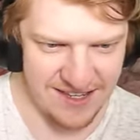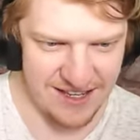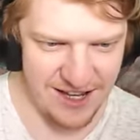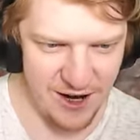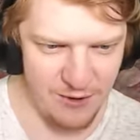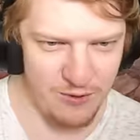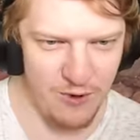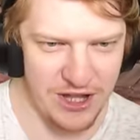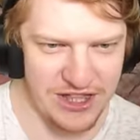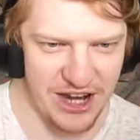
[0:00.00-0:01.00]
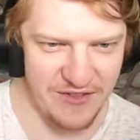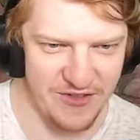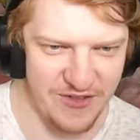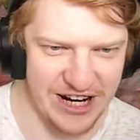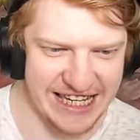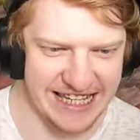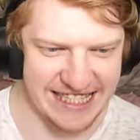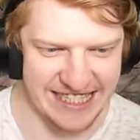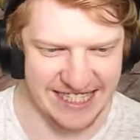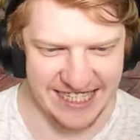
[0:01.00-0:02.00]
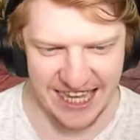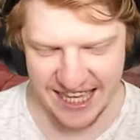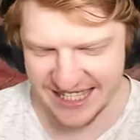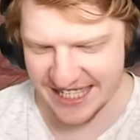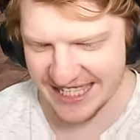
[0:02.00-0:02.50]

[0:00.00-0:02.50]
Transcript: Oh, what the frickin' tits is